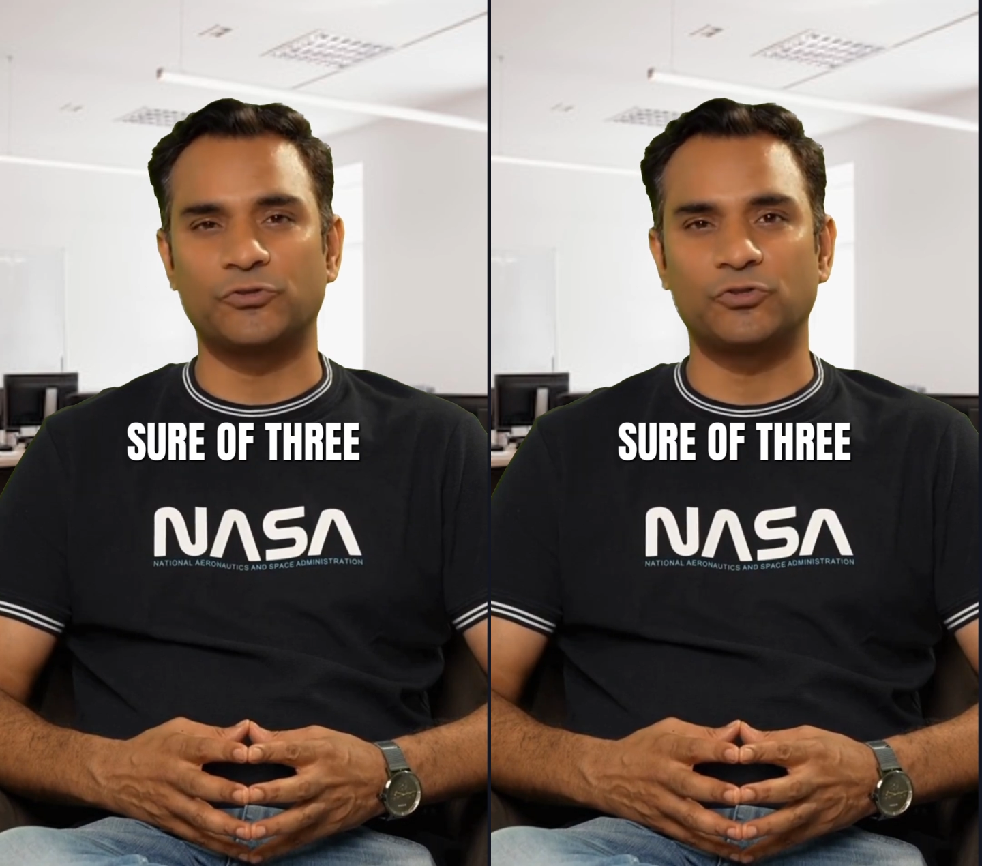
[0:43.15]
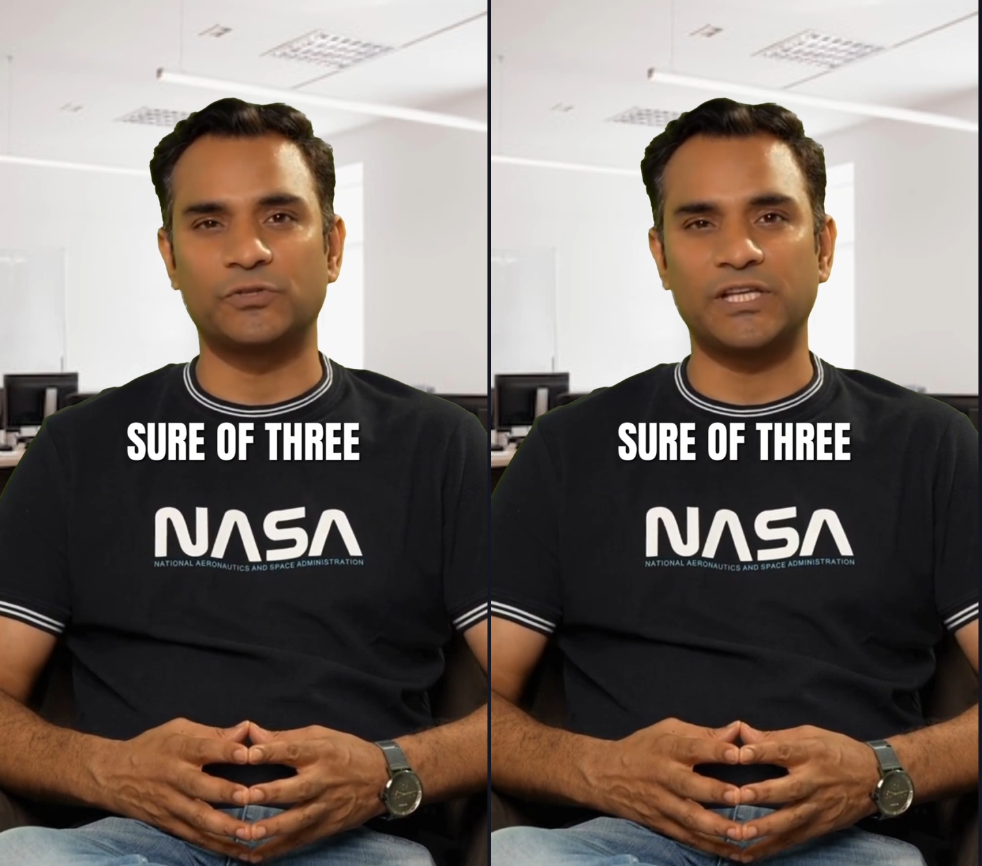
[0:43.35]

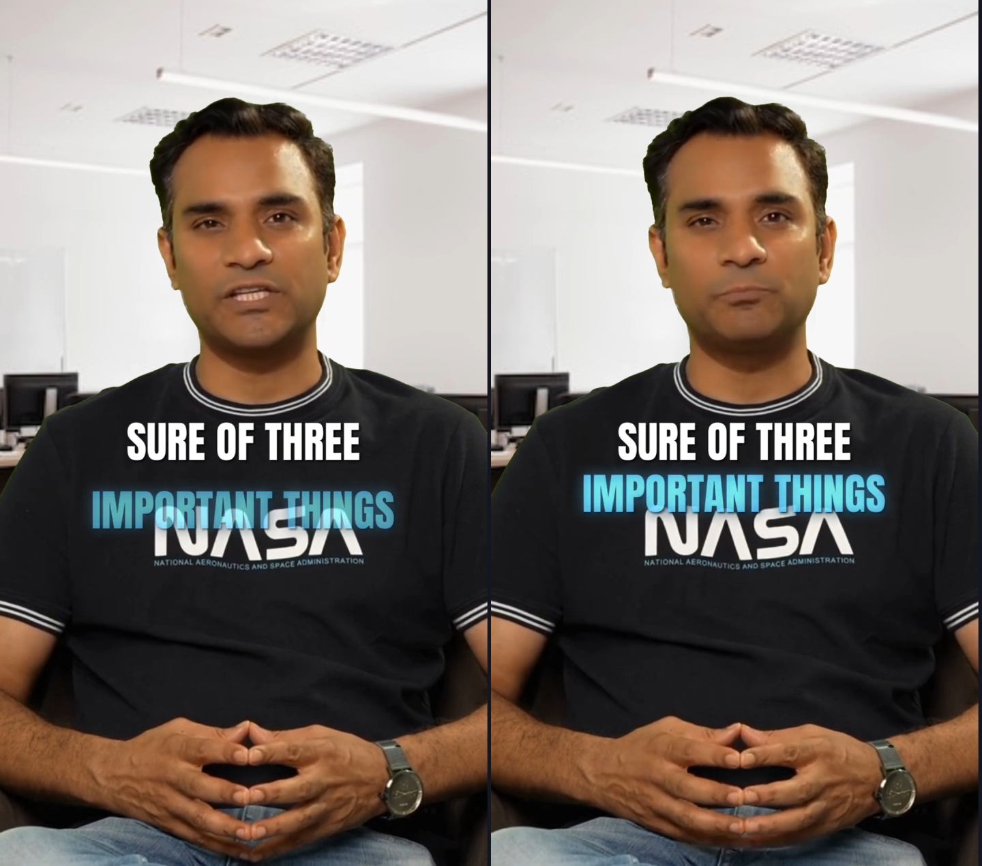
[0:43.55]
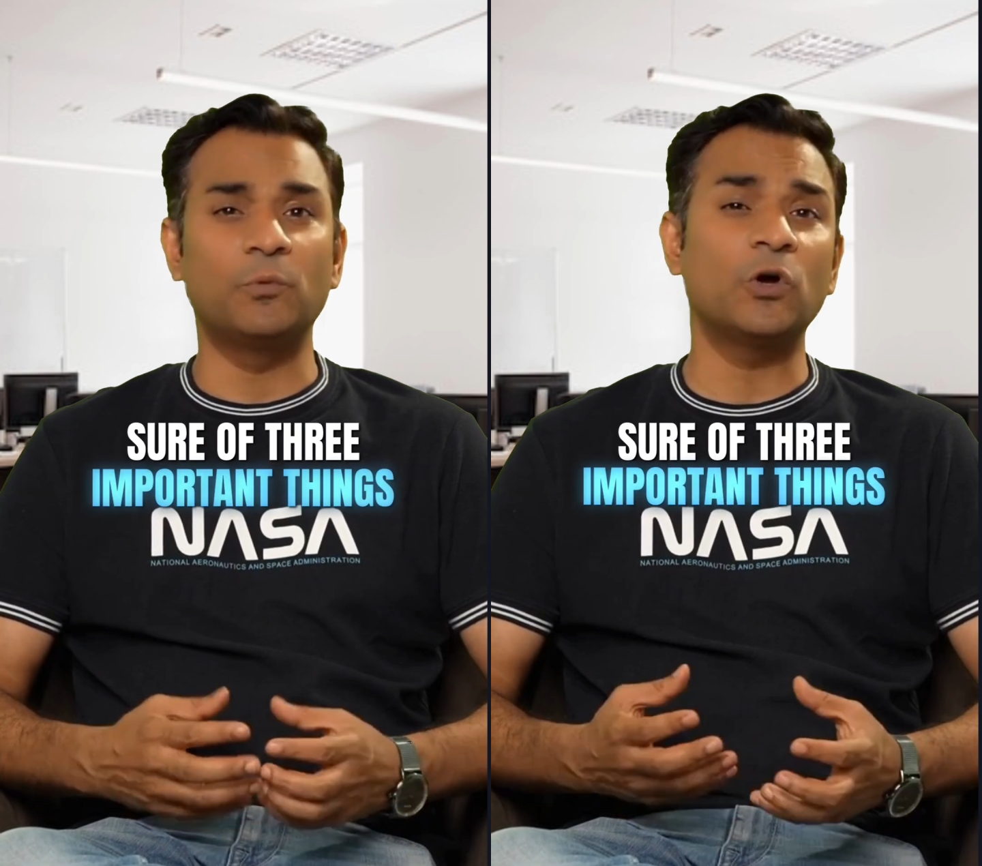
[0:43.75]
three
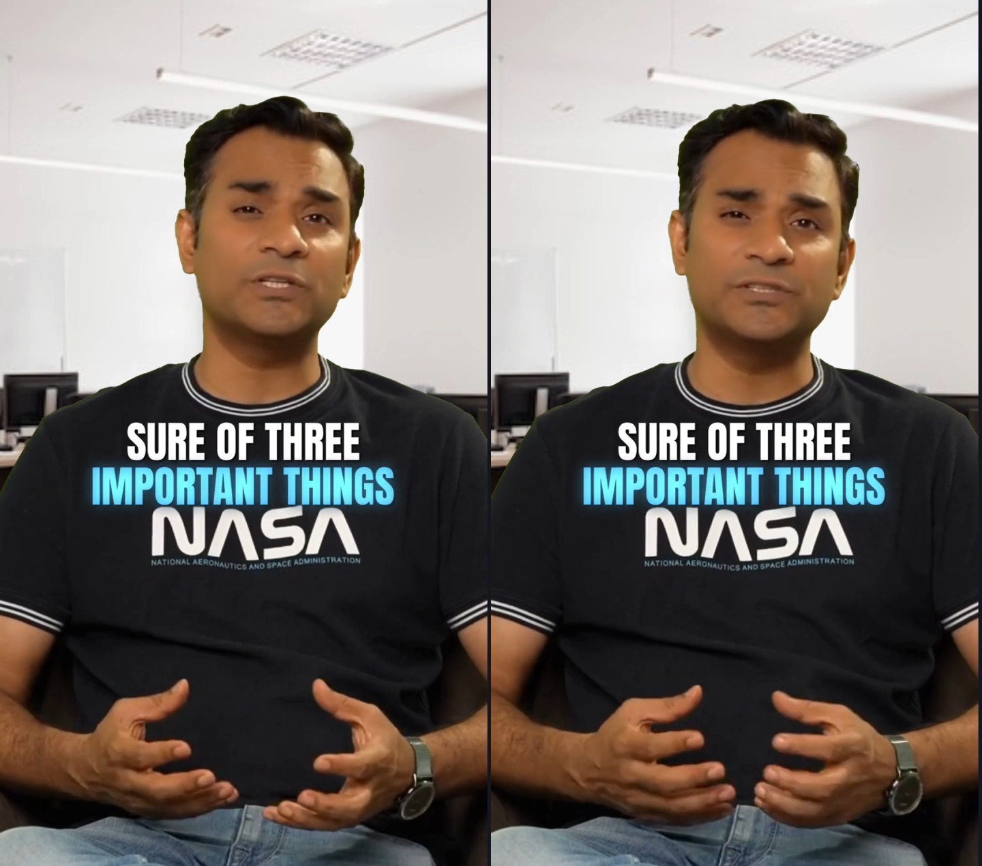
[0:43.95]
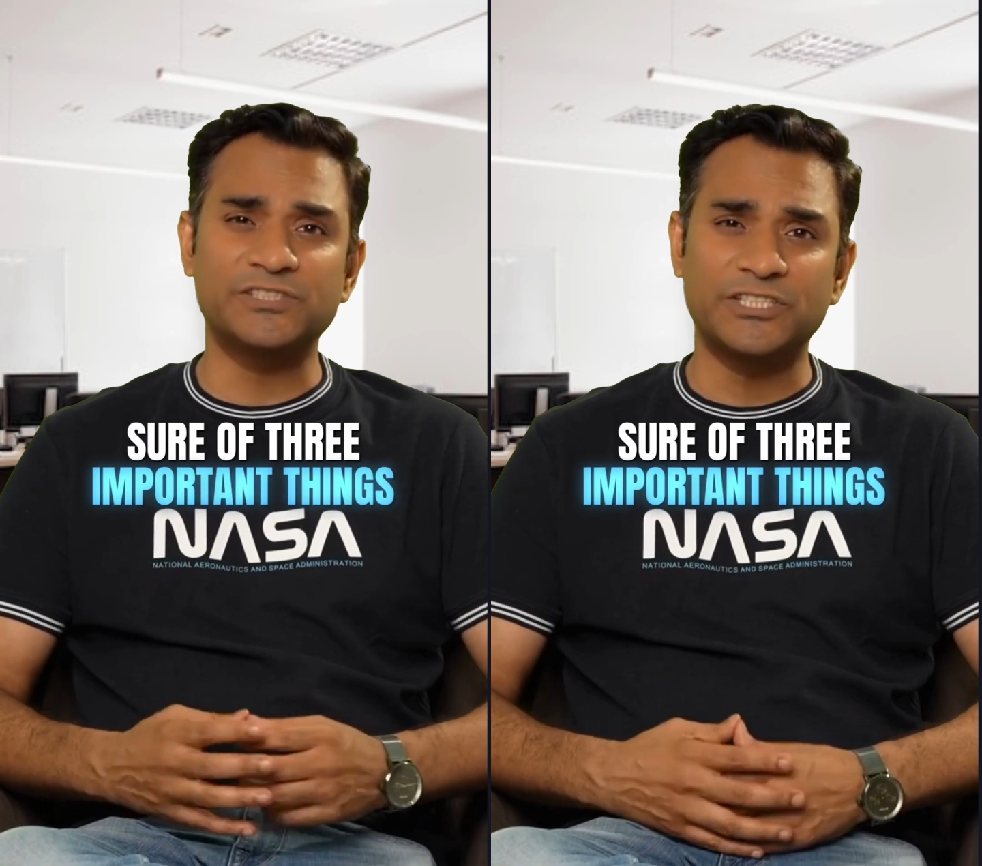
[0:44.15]

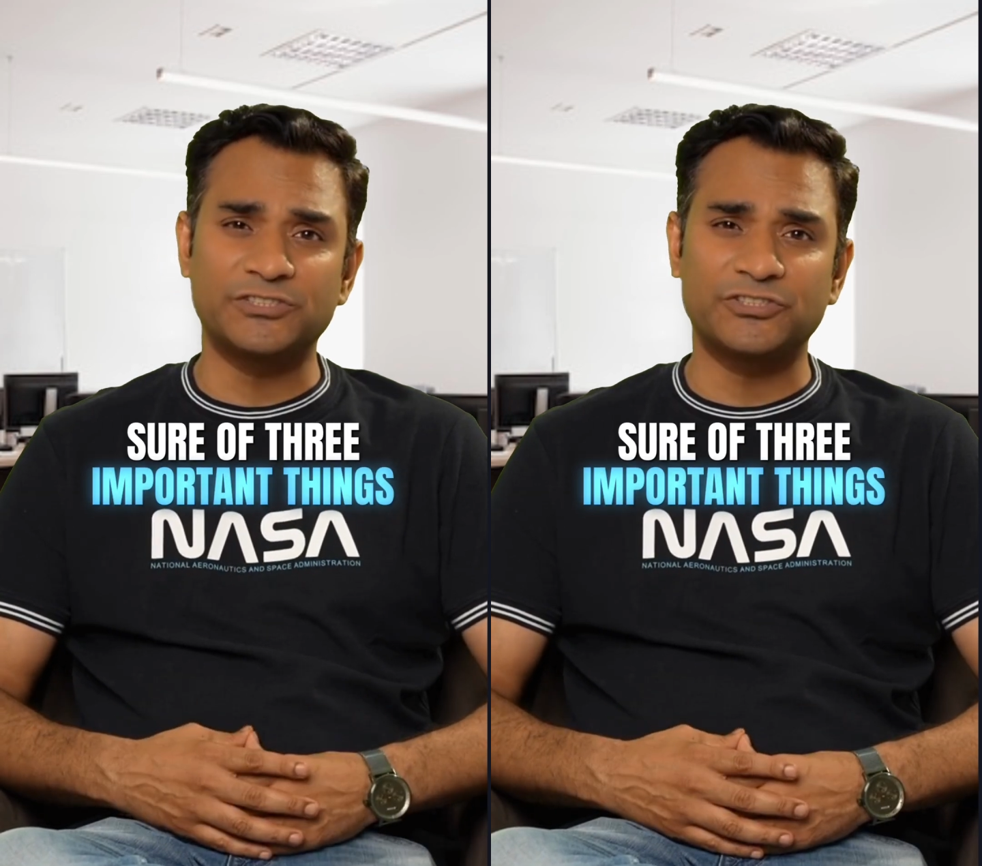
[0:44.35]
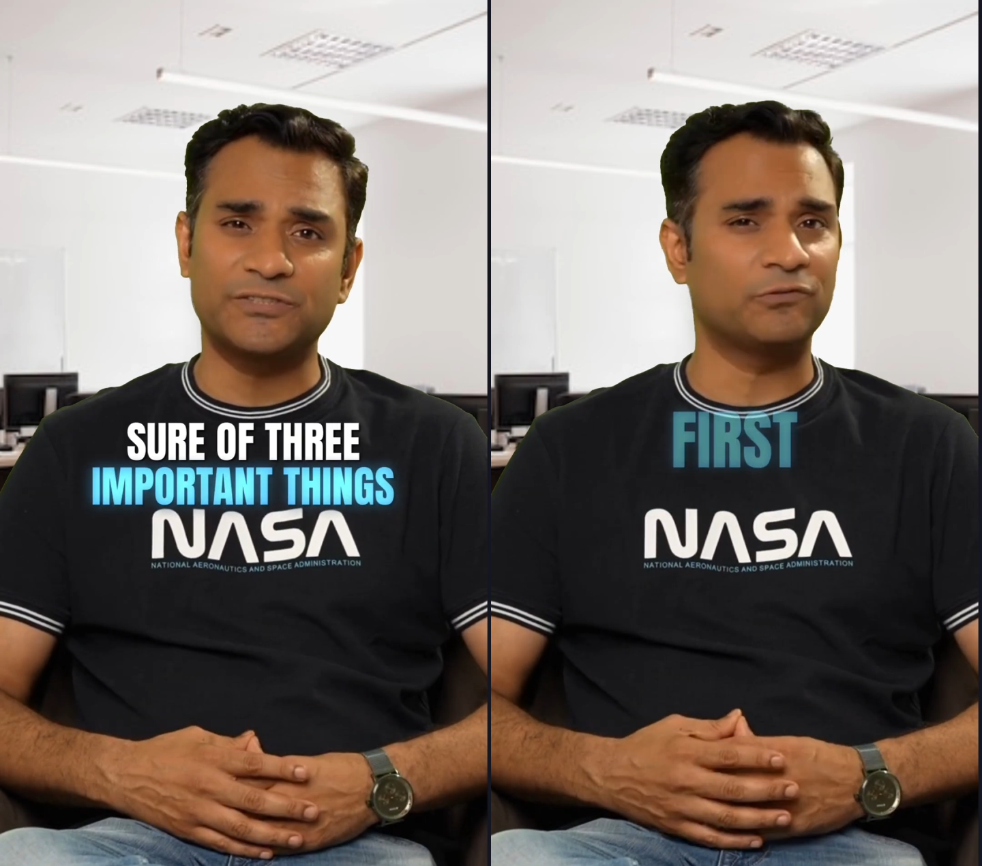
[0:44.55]
important things.